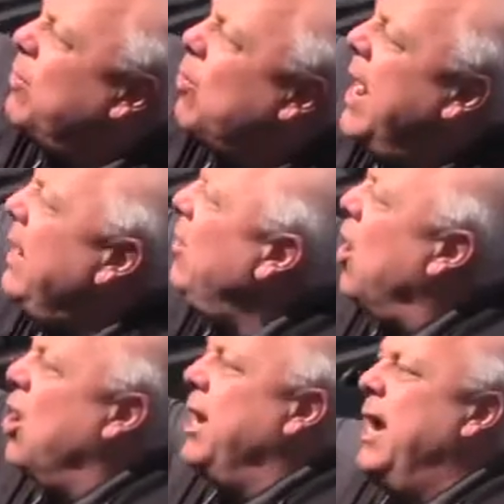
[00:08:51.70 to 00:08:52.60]
the rain
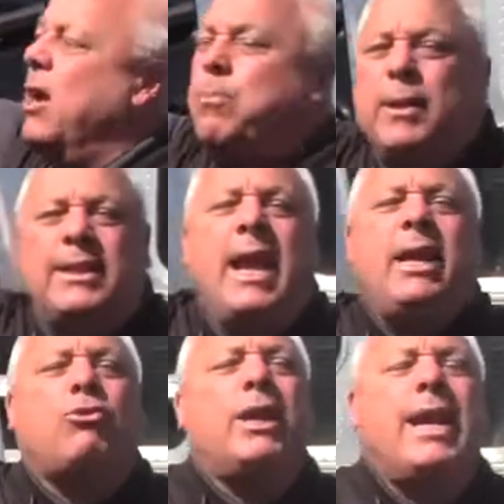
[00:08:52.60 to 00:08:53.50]
guard here, but they
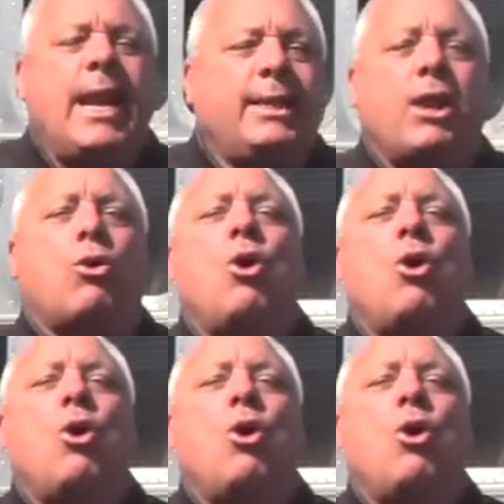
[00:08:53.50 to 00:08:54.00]
create their